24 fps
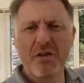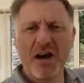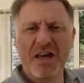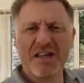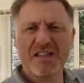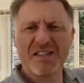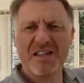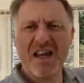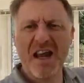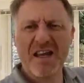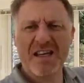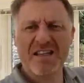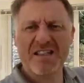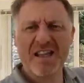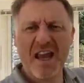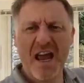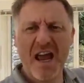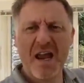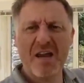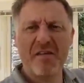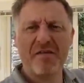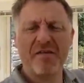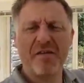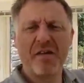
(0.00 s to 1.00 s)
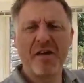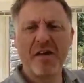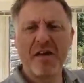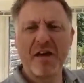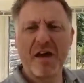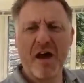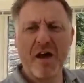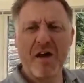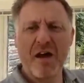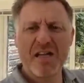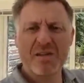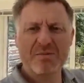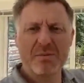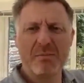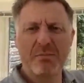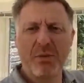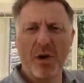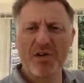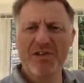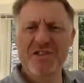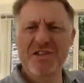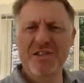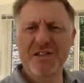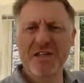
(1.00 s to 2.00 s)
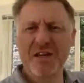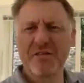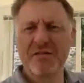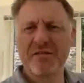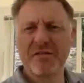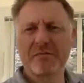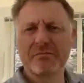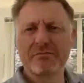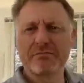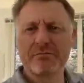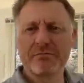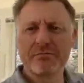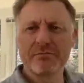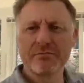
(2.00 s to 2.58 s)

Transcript: and let's stay safe and let's be positive.